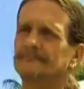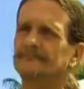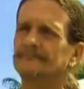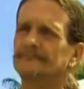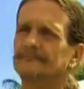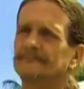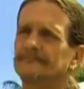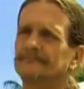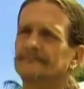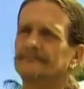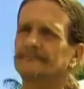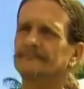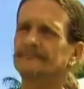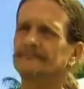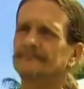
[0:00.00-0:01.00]

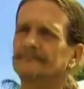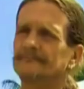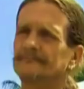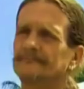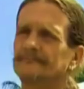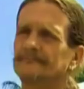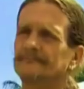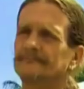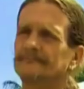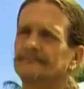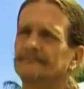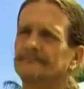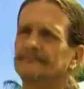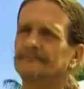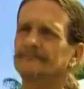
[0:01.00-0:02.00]

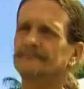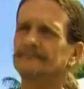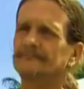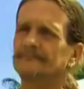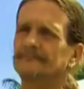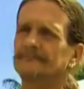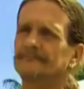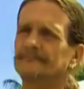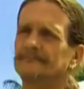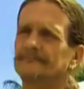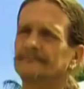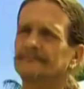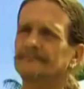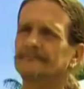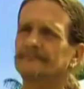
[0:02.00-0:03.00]

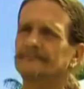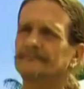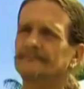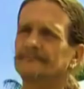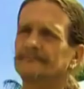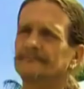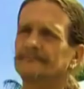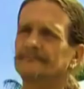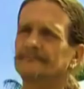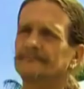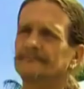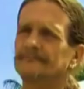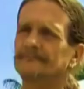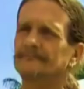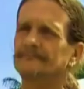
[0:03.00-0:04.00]

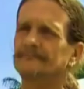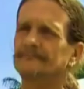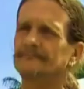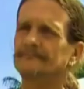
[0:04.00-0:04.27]
No words are spoken by the person on screen.